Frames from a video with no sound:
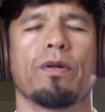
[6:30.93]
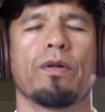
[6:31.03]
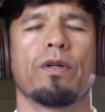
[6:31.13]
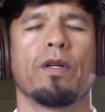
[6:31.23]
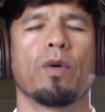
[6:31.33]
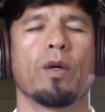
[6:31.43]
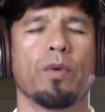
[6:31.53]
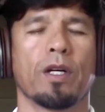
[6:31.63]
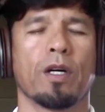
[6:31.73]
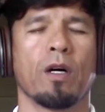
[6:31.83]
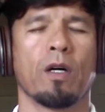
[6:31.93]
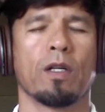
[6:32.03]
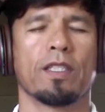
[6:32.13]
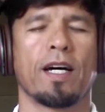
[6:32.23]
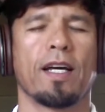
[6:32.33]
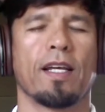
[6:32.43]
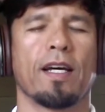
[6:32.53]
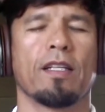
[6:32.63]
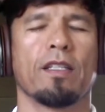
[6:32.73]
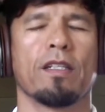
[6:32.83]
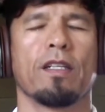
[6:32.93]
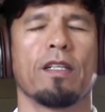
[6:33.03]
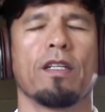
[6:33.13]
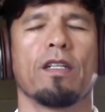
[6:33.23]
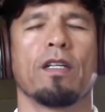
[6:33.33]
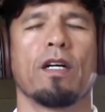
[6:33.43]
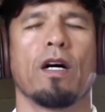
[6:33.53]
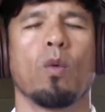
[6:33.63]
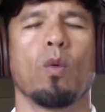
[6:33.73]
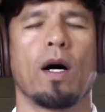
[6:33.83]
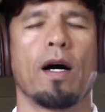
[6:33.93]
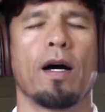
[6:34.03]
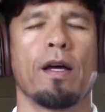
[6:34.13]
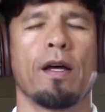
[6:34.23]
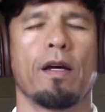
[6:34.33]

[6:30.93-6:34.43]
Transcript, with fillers: in what we call in Thailand a Y.